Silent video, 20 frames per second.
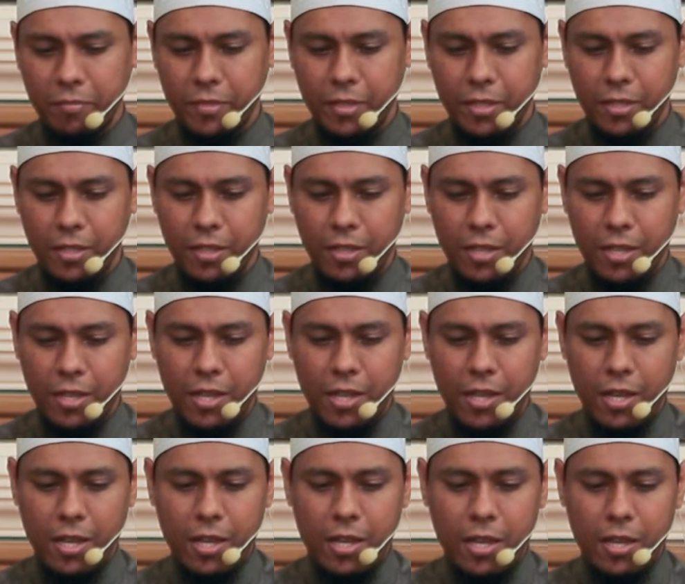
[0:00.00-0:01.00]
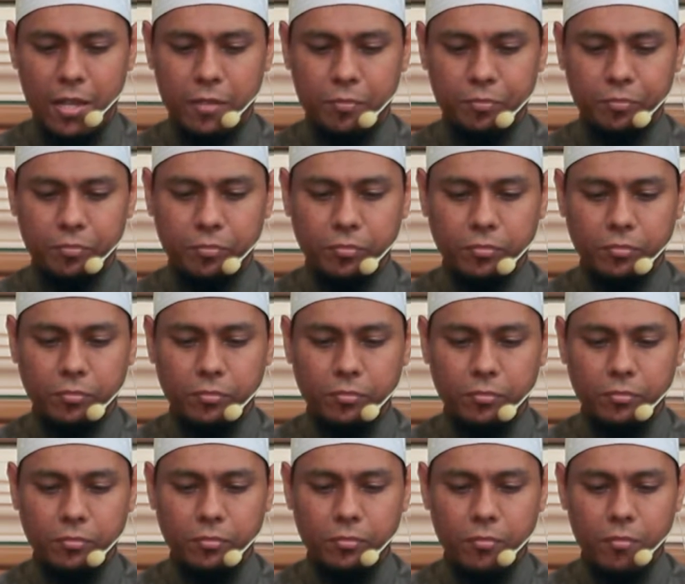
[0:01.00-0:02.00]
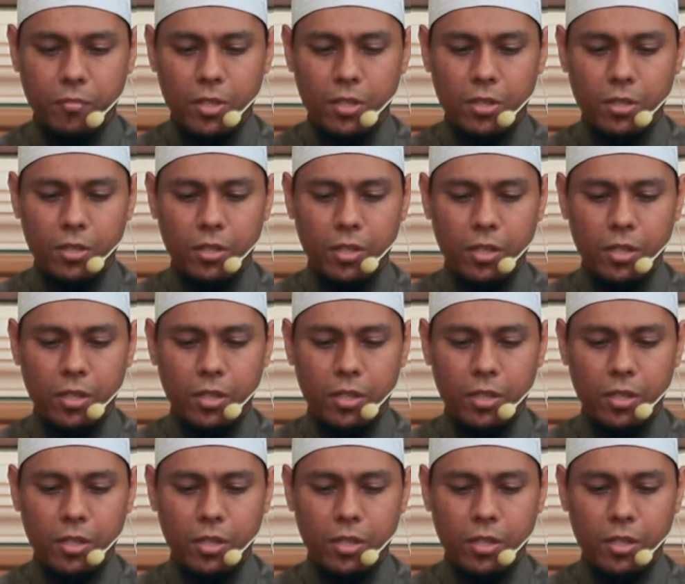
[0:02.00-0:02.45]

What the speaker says: (no one is talking)